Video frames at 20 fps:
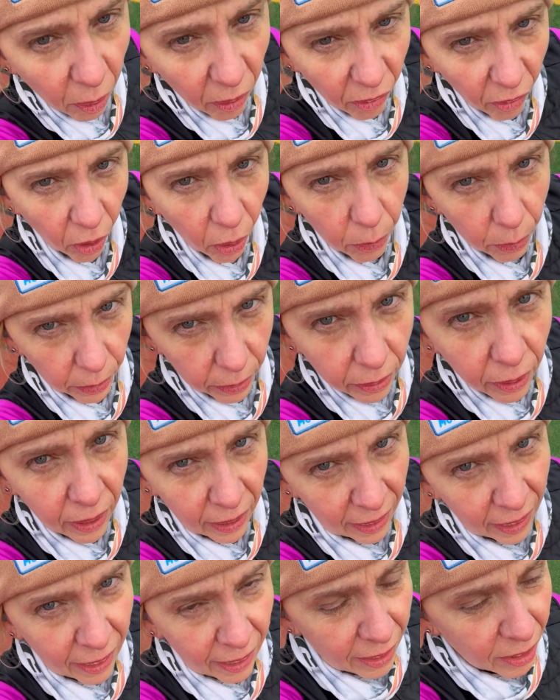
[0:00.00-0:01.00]
forward.
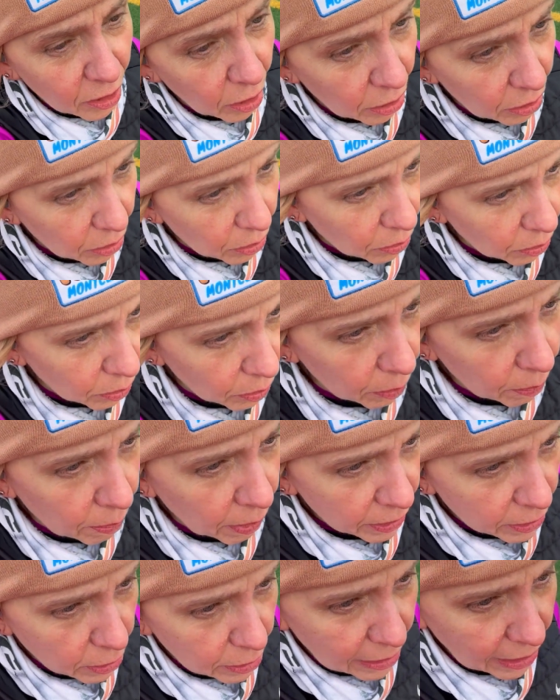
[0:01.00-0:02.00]
So
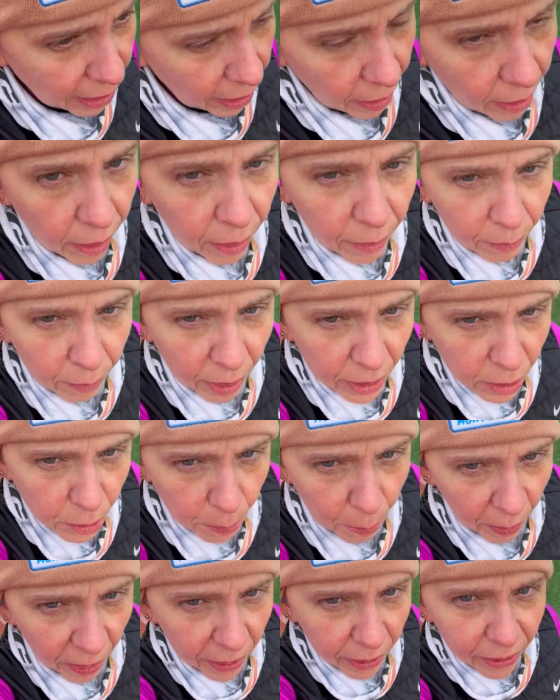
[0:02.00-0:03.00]
much
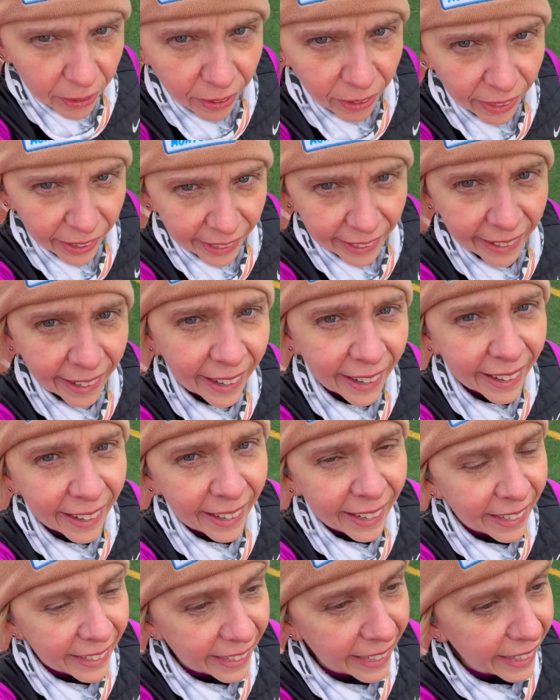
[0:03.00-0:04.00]
better than
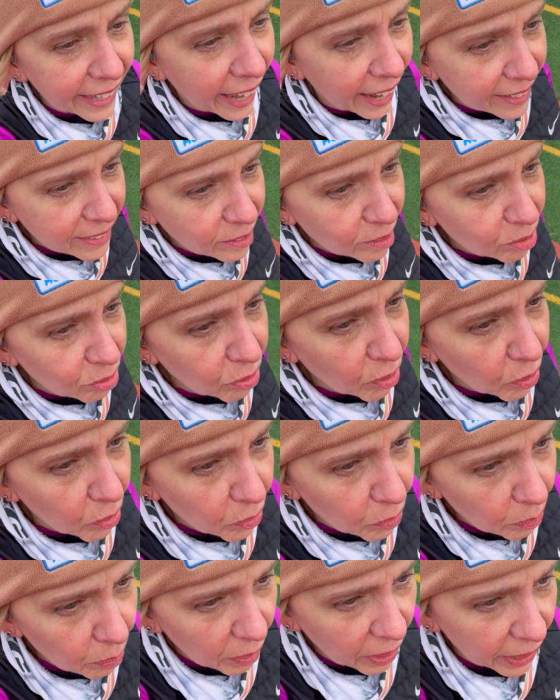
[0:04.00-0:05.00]
the last
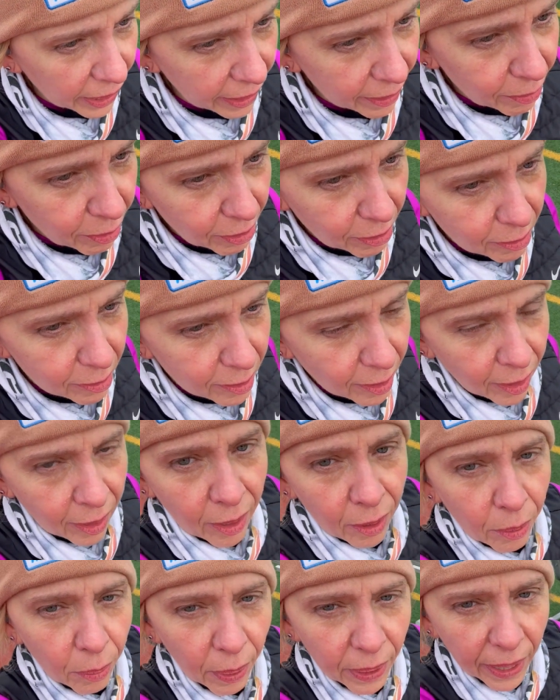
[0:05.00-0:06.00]
foam that was
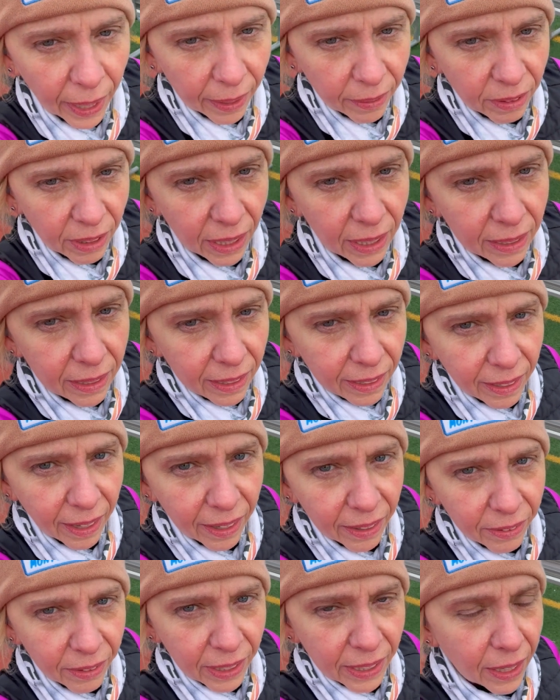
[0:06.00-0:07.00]
quite outdated.
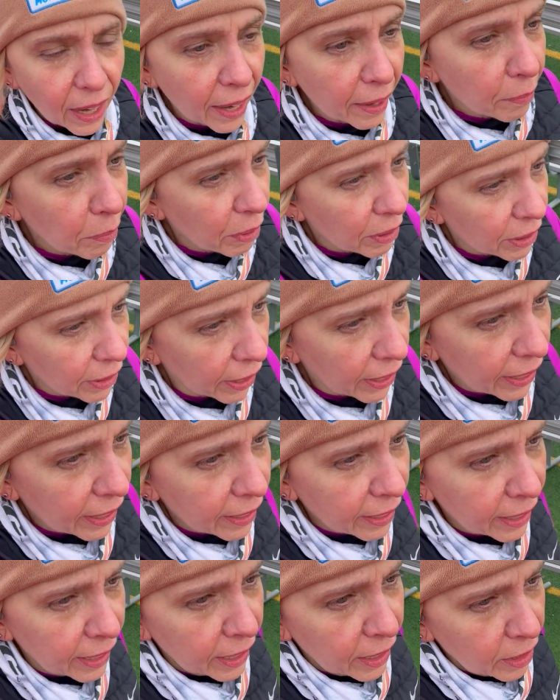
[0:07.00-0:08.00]
All right, I will
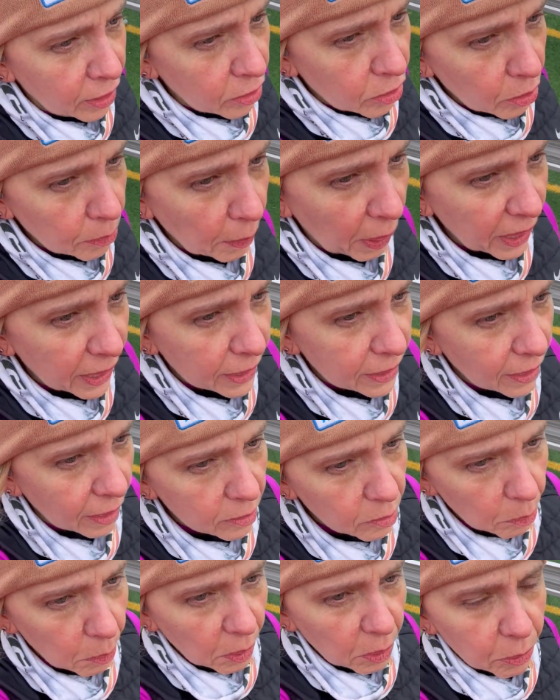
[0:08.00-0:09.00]
do my
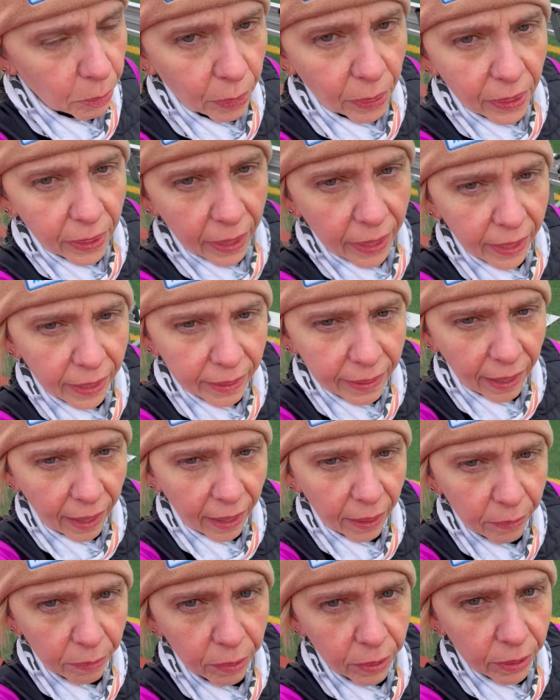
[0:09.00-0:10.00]
assessment run, and
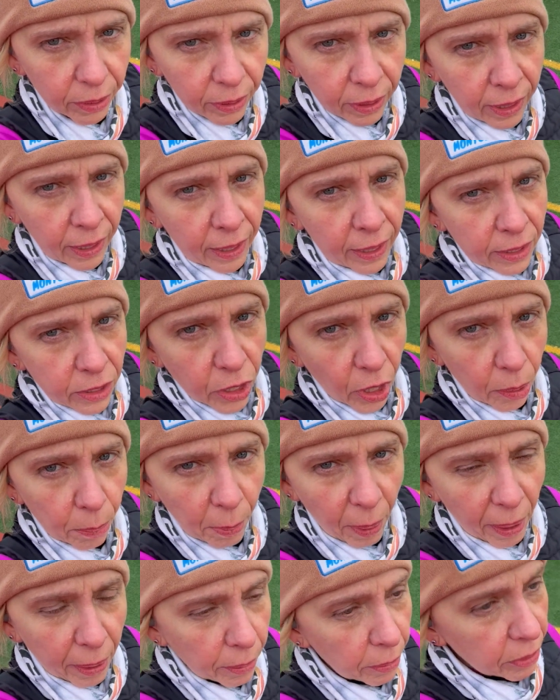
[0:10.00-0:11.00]
I will check
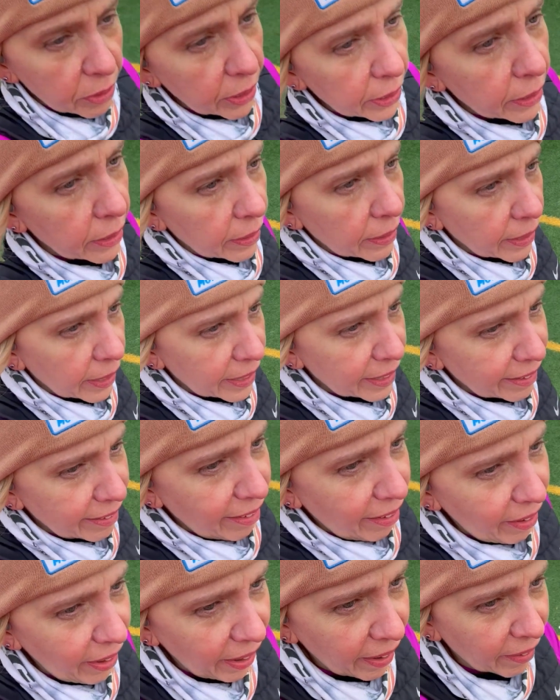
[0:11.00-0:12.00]
back with you and let you
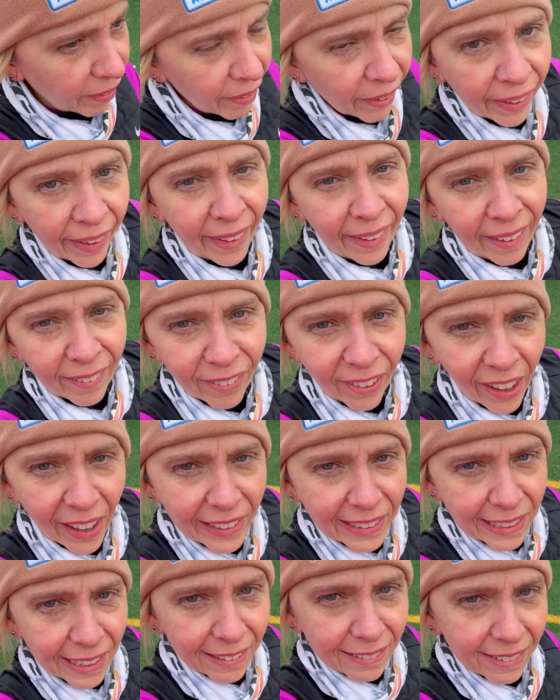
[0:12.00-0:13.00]
know how
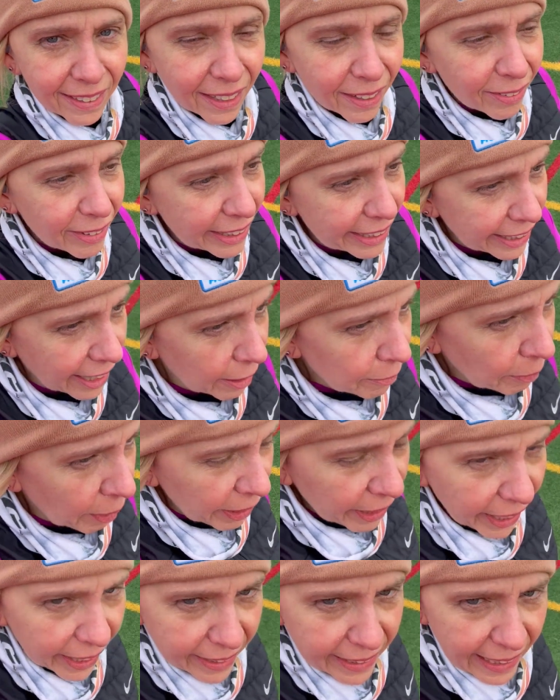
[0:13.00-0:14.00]
fast I was able to get my
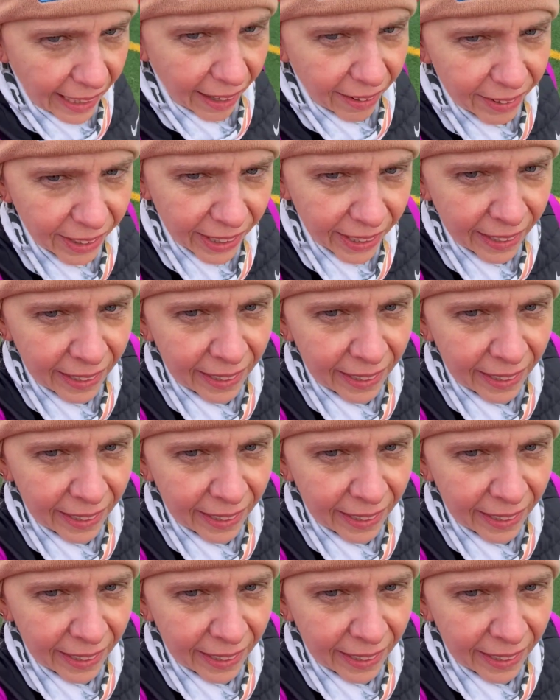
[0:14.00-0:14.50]
legs going.